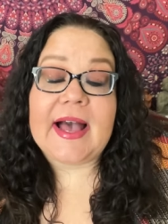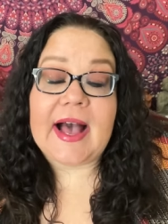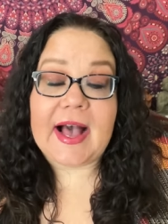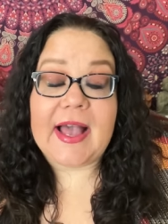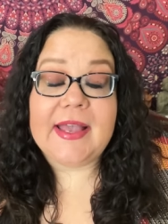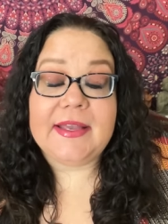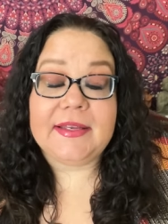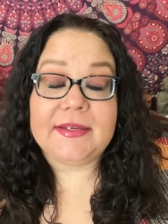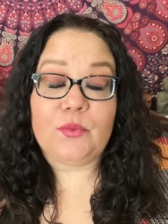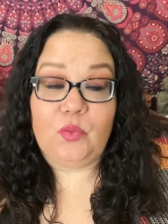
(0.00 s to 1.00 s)

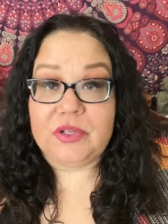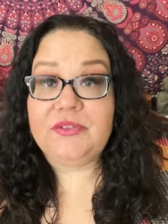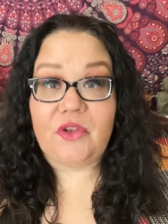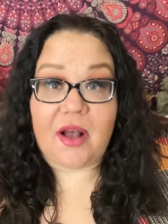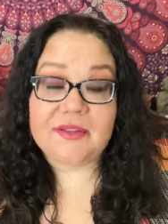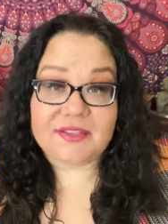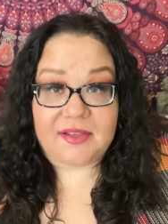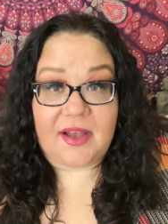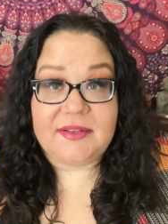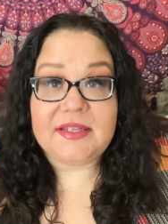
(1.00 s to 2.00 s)
I will not
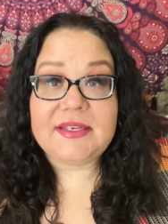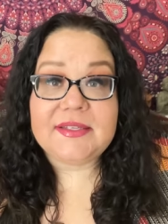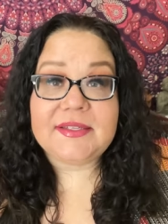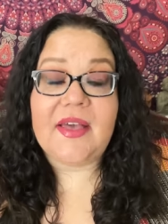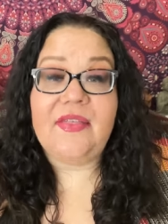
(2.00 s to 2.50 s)
sign this.